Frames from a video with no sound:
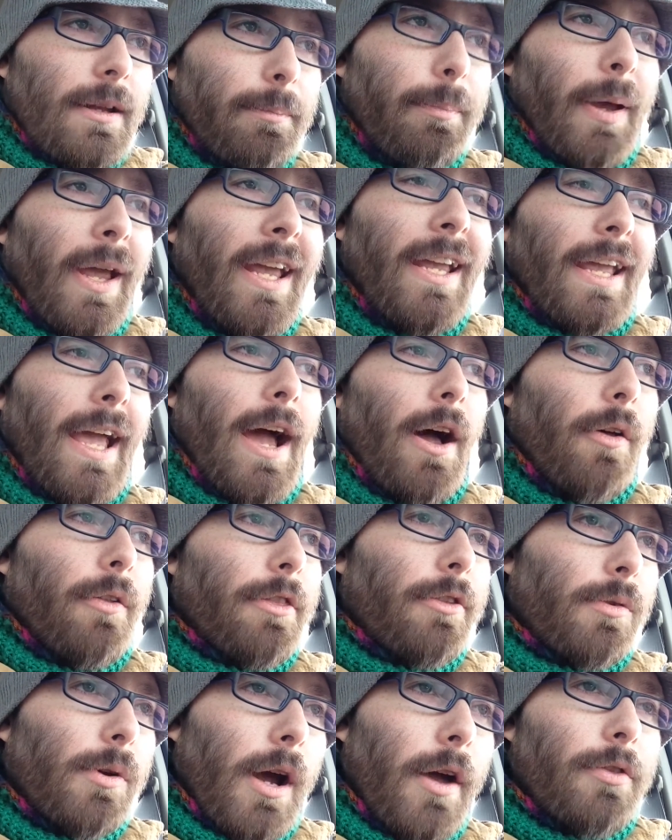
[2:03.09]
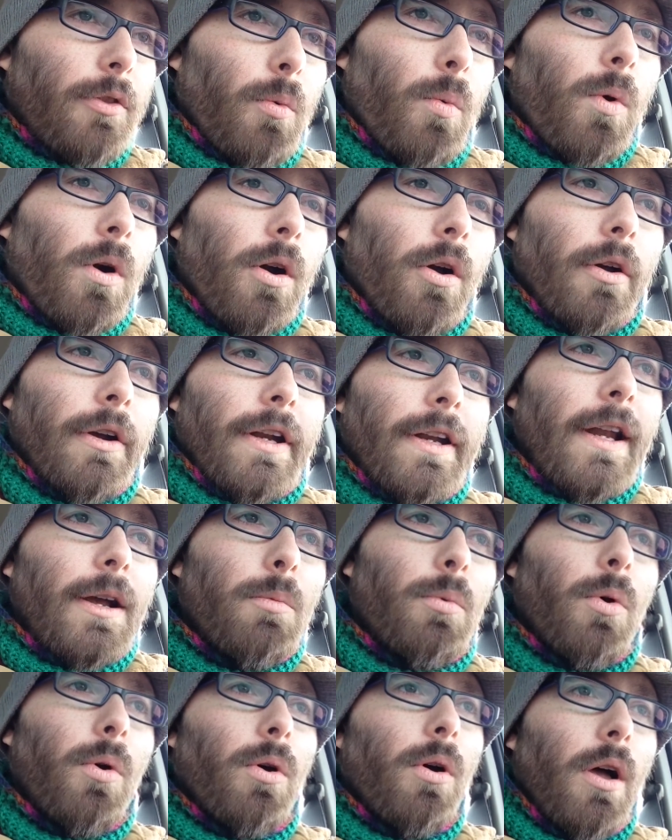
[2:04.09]
a ping out throughout the world, and
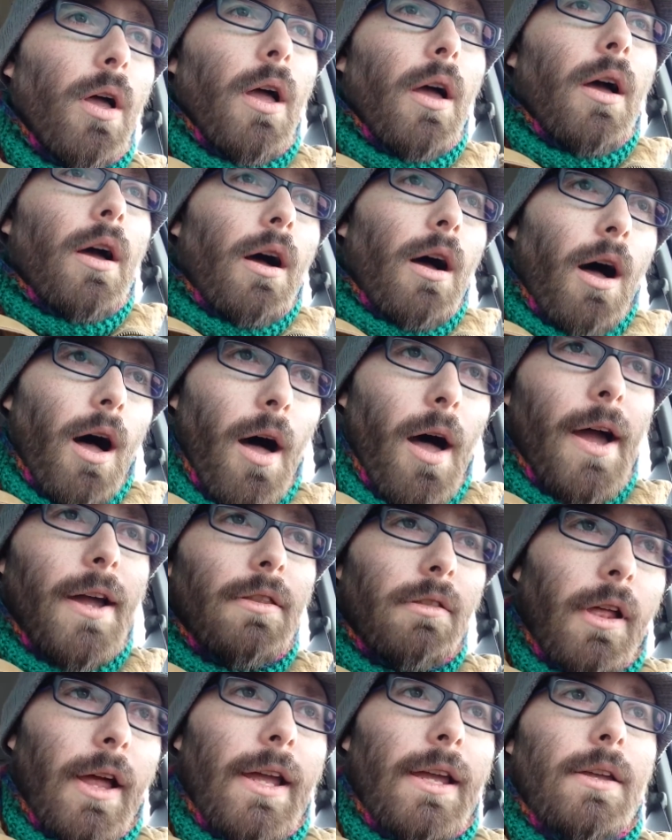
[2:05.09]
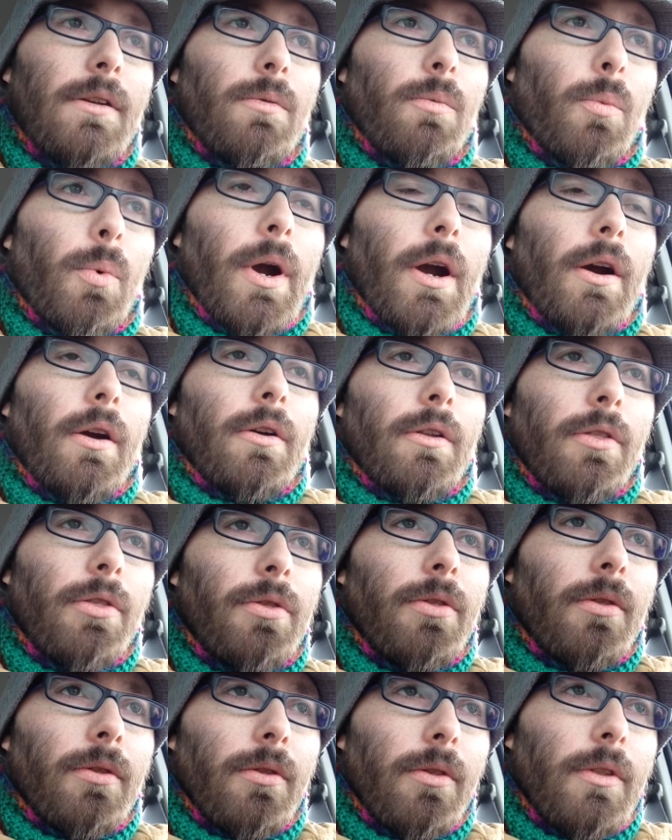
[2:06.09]
it will highlight where,
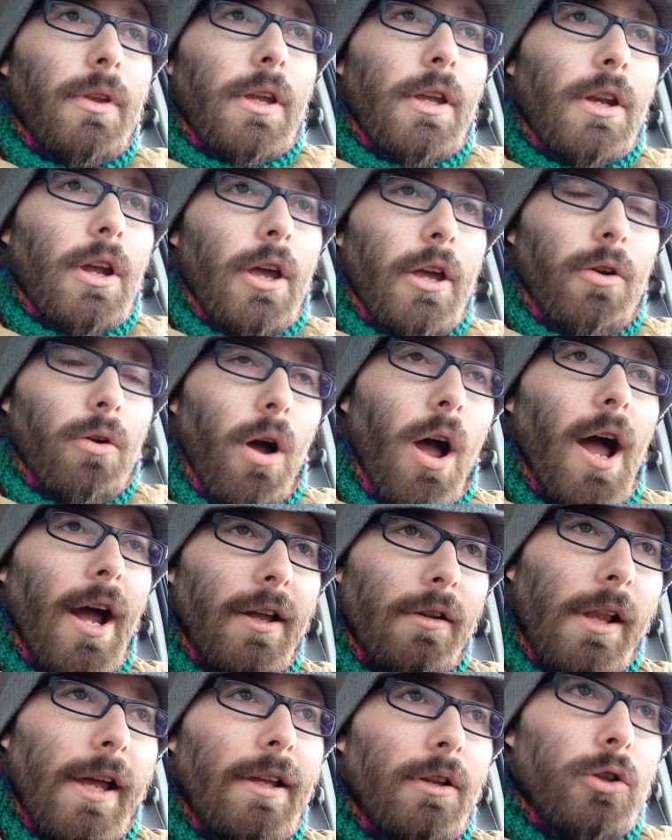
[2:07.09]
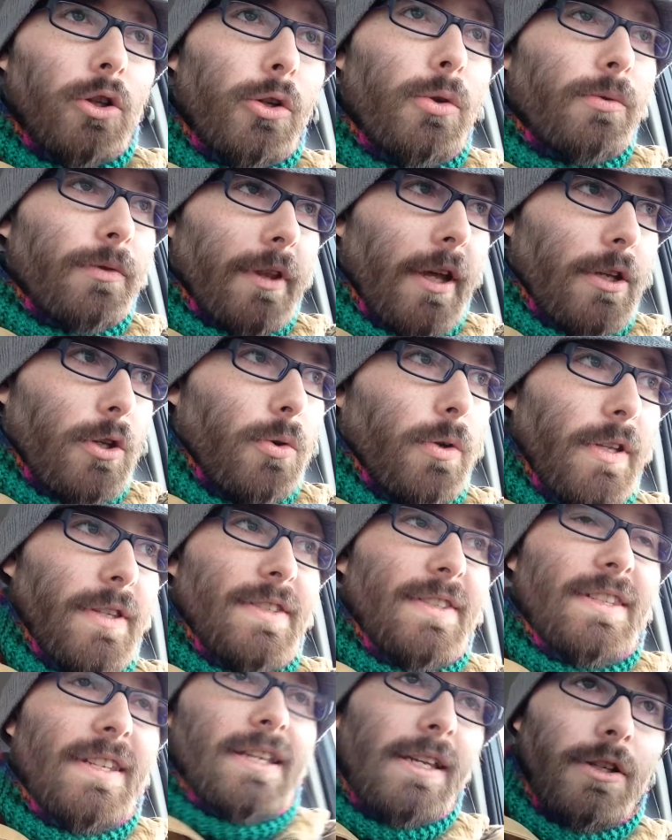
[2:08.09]
it'll highlight loot that you can
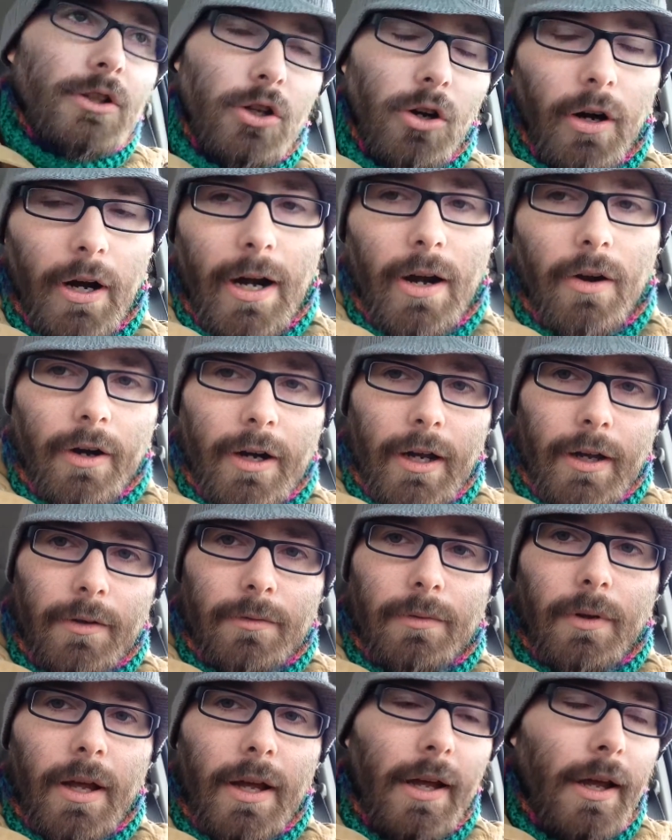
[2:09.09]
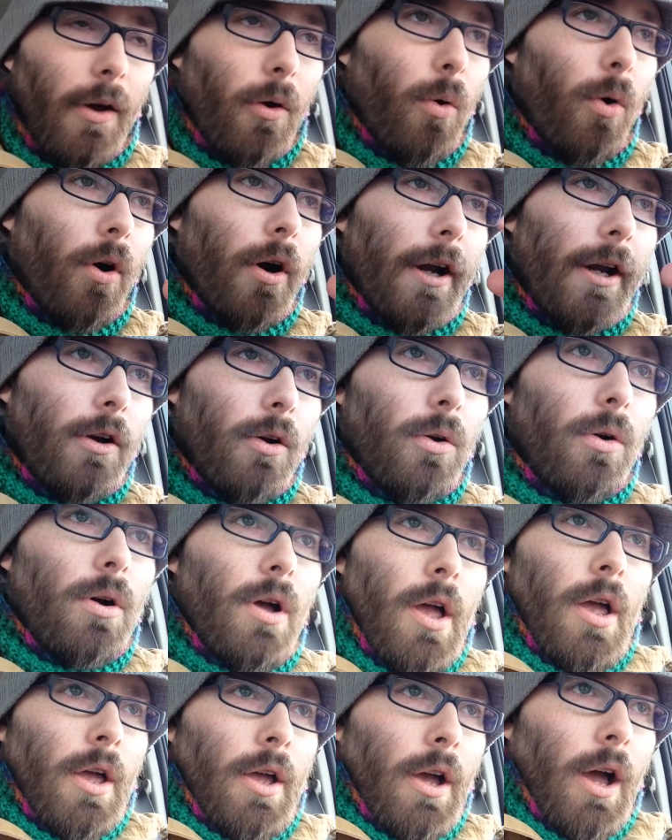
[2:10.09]
see in your area, or it'll
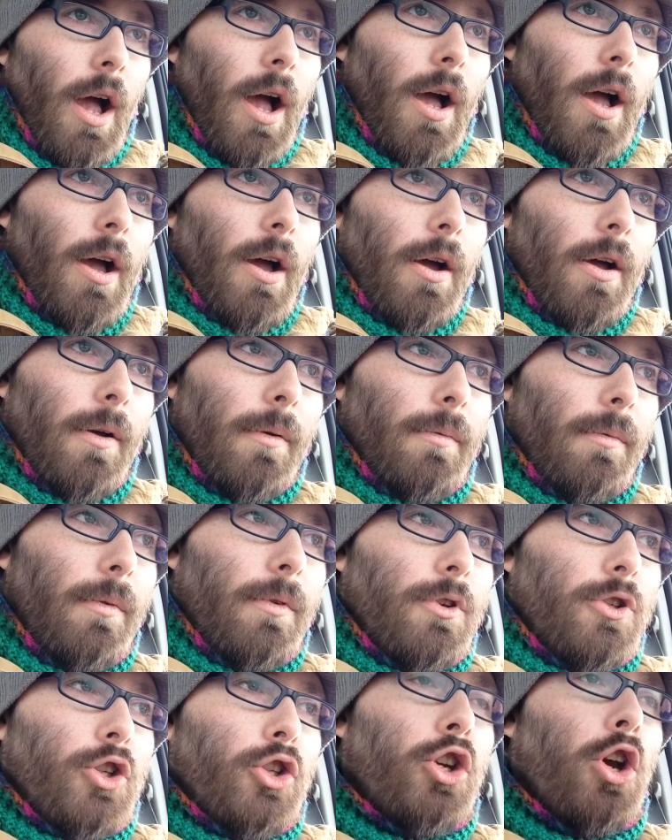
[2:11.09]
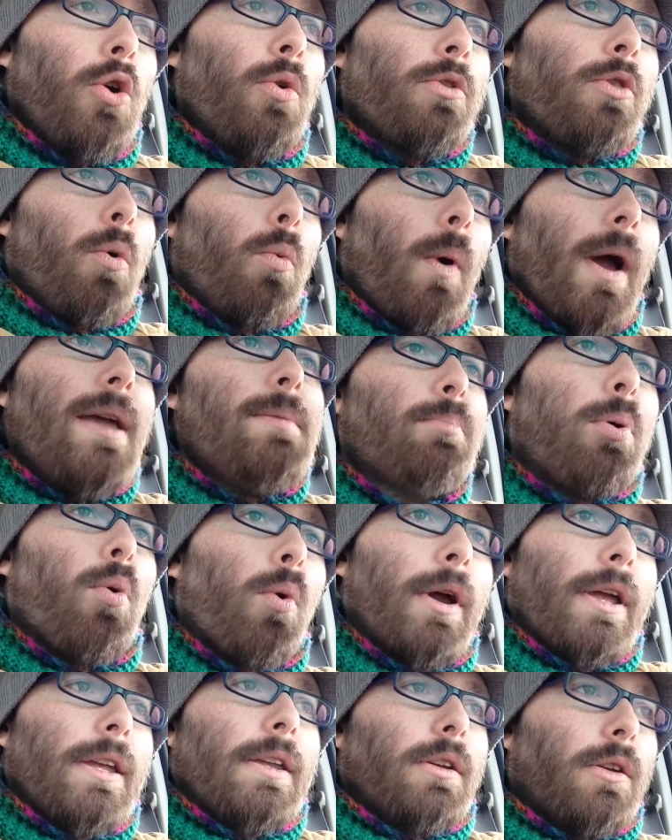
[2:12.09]
show the
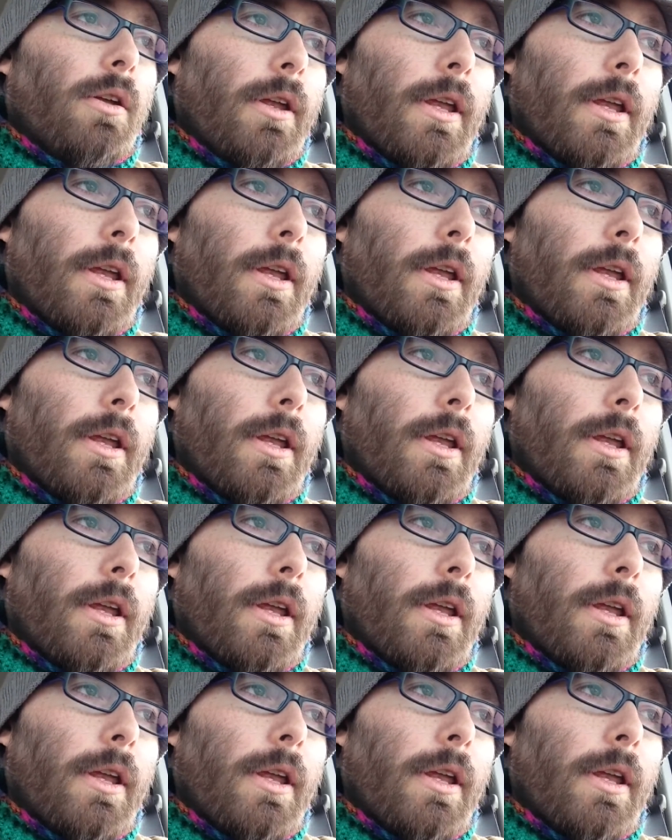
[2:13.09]
waypoint